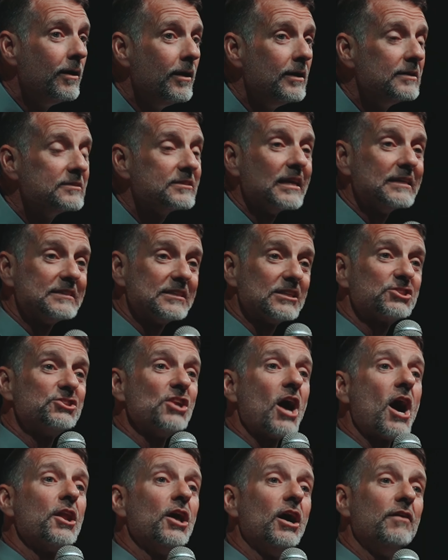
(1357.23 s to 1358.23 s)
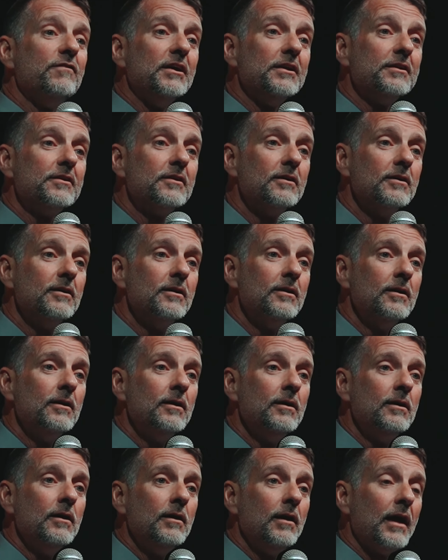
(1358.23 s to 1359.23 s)
It says it's not of it.
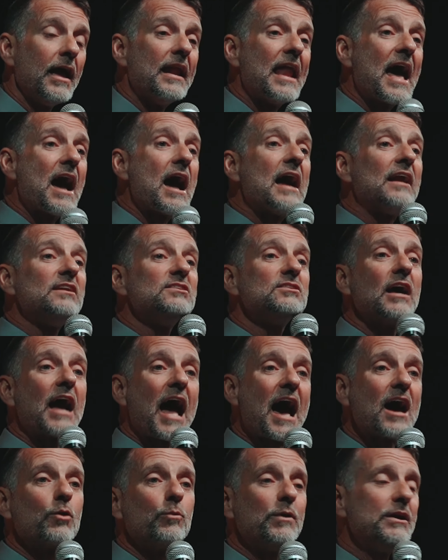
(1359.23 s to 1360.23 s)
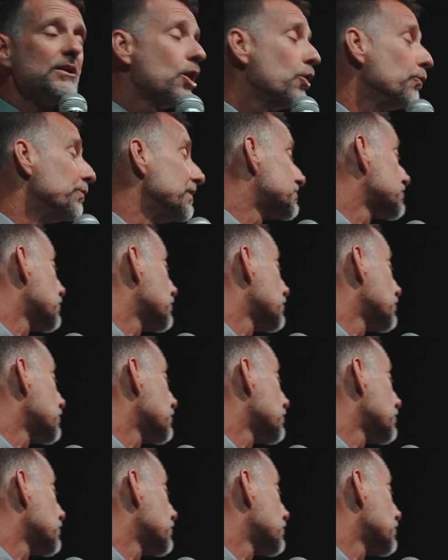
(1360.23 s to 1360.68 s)
And how do we know this?